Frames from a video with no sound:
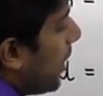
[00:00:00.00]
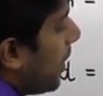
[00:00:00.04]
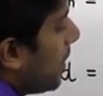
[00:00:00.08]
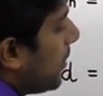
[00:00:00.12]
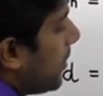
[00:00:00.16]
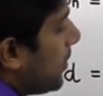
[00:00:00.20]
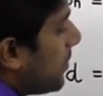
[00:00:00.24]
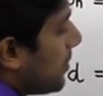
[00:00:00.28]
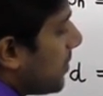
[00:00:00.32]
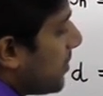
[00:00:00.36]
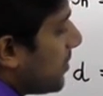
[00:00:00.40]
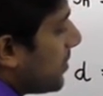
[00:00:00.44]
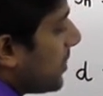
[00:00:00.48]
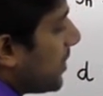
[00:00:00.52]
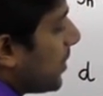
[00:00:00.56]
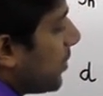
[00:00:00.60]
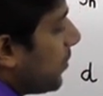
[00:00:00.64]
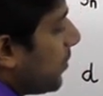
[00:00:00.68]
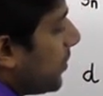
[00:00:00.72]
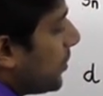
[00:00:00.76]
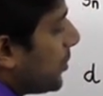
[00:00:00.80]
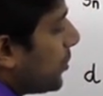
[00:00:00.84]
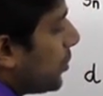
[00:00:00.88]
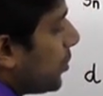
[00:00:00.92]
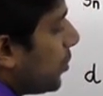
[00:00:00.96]
this is
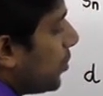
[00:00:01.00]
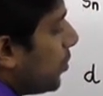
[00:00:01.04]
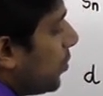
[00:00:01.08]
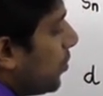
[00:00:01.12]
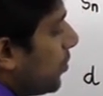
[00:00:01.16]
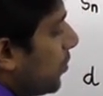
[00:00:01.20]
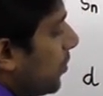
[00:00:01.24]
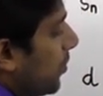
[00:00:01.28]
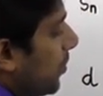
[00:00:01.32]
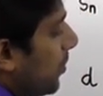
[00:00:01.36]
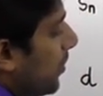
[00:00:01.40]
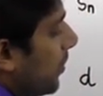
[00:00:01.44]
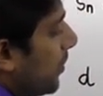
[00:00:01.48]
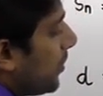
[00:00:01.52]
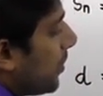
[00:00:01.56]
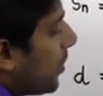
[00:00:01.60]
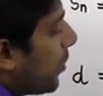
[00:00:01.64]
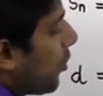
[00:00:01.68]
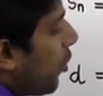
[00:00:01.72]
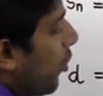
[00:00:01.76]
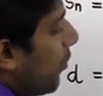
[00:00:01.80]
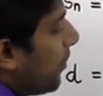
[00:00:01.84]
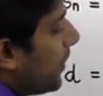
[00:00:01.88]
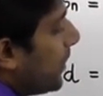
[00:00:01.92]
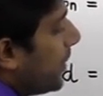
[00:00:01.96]
equals to the
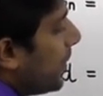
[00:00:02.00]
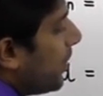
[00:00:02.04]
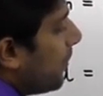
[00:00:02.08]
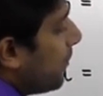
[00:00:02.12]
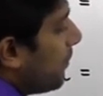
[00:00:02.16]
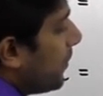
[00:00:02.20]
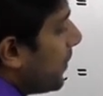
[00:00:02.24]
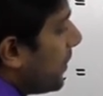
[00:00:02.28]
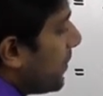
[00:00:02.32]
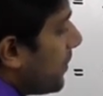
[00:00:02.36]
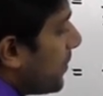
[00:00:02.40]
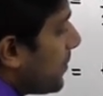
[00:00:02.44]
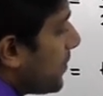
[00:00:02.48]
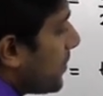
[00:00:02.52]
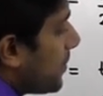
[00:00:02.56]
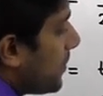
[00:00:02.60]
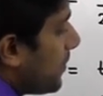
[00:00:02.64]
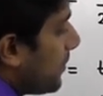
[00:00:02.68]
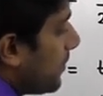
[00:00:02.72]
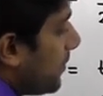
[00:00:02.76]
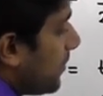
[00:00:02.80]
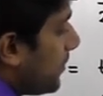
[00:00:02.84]
common difference.